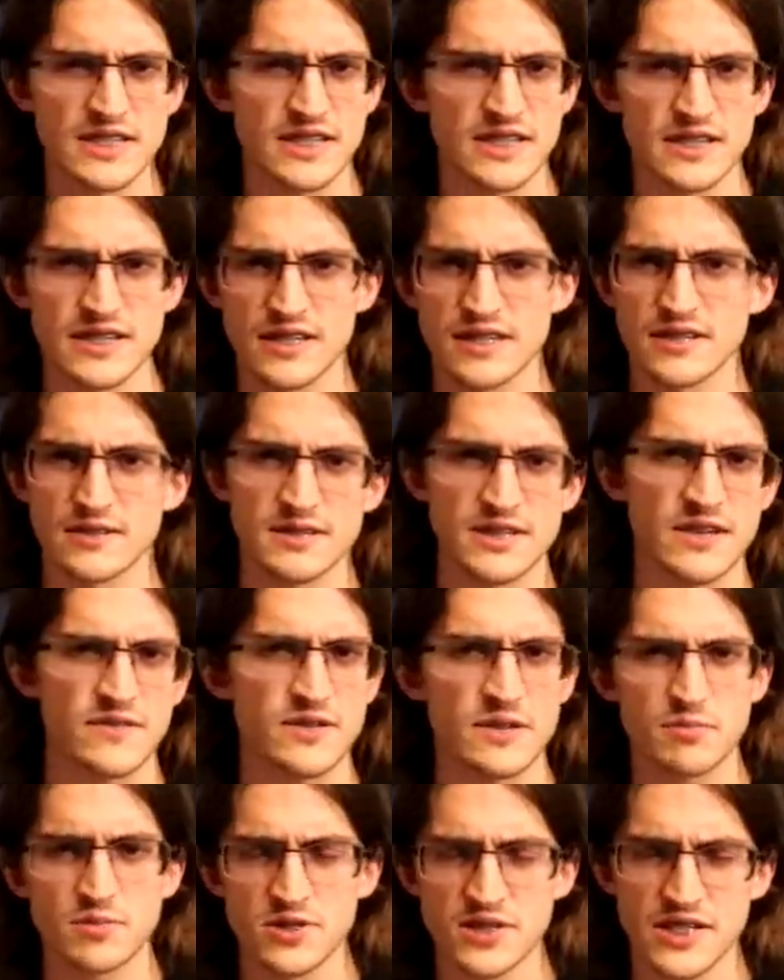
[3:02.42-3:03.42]
to
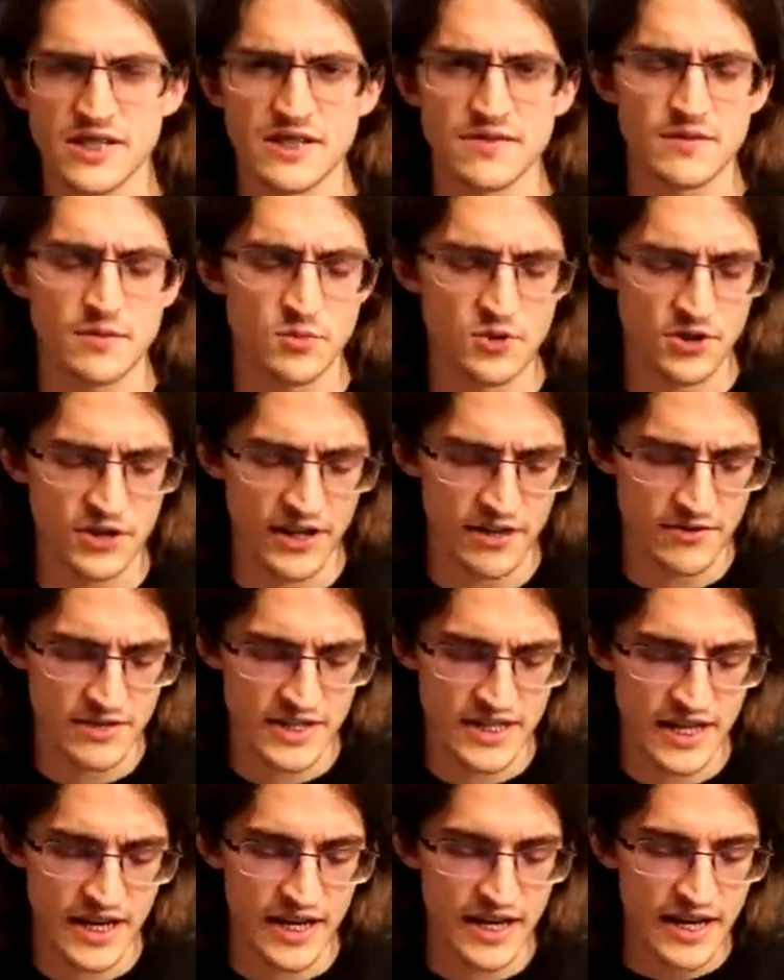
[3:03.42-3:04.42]
70% of the book, I would
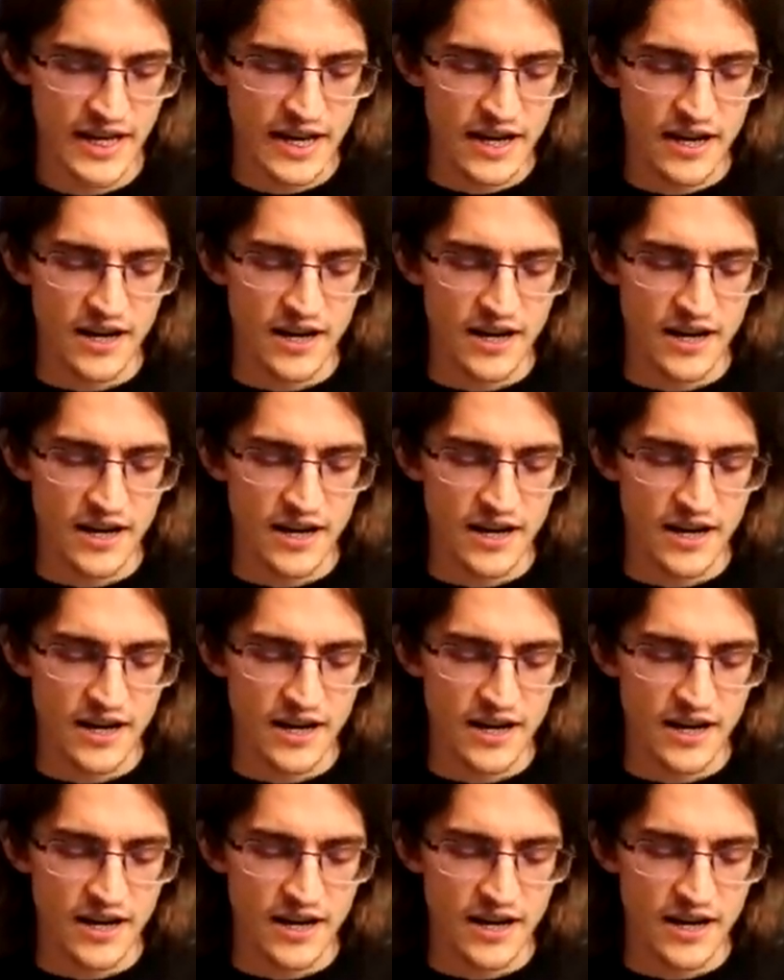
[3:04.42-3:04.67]
say,